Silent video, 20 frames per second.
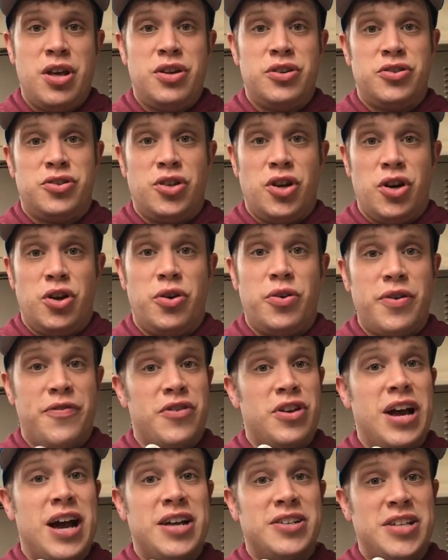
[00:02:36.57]
So if
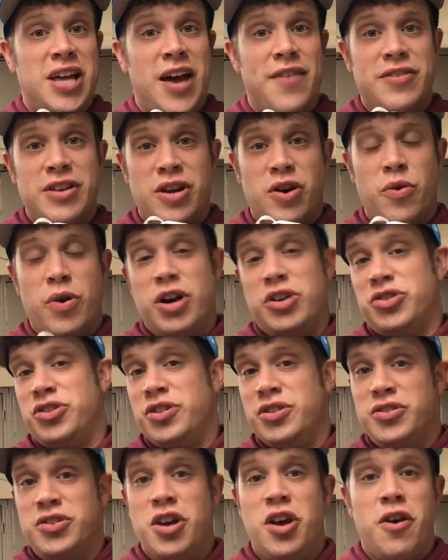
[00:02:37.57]
you guys have any
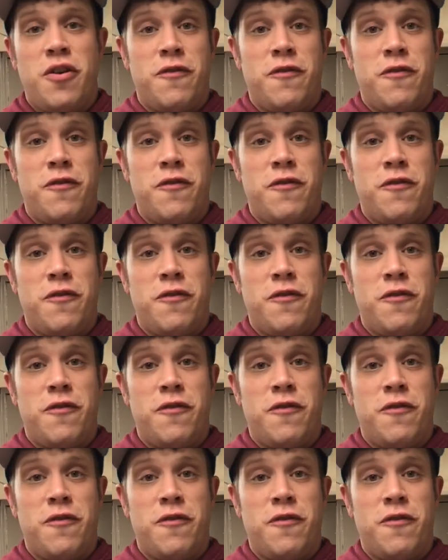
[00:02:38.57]
questions,